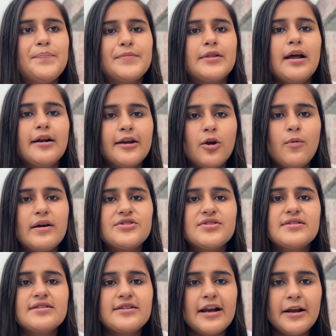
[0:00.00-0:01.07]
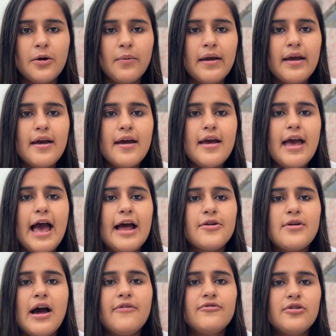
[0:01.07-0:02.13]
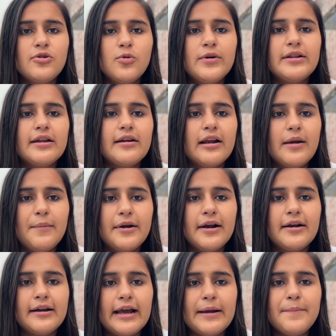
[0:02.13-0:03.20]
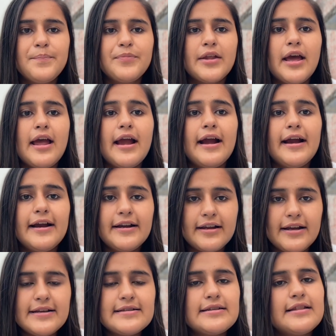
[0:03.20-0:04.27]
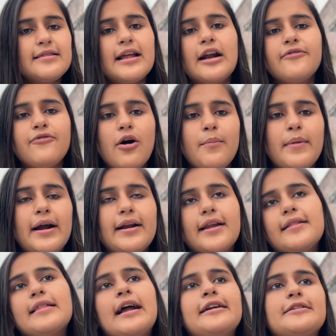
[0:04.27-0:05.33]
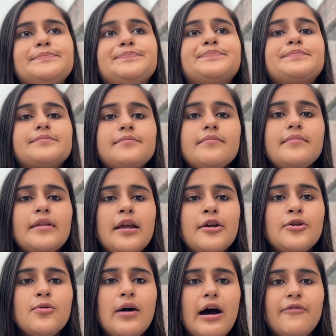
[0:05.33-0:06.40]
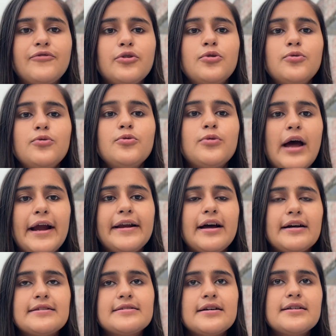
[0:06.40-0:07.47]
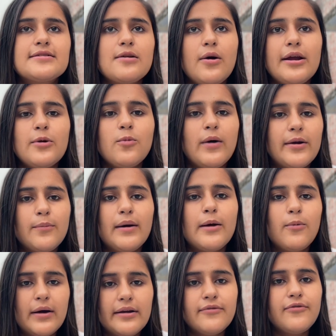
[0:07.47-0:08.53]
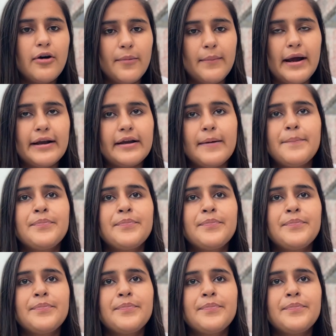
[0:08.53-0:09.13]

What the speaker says: 30 questions straight away and you have to do it in a limited time. It is in that format that you have to do right answers in 1 by 1 format.